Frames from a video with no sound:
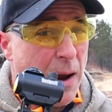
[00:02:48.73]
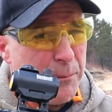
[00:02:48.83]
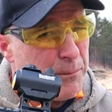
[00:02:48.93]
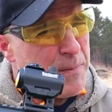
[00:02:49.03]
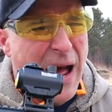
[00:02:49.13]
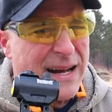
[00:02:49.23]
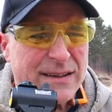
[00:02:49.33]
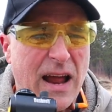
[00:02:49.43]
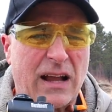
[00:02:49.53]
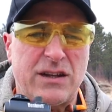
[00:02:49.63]
I'm not
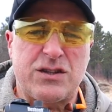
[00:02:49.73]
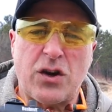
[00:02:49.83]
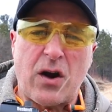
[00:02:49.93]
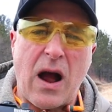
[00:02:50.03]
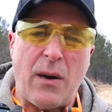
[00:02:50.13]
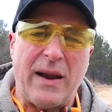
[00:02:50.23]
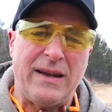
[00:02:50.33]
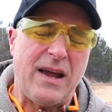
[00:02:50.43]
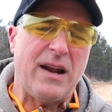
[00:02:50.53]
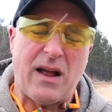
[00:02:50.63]
exactly sure how I did.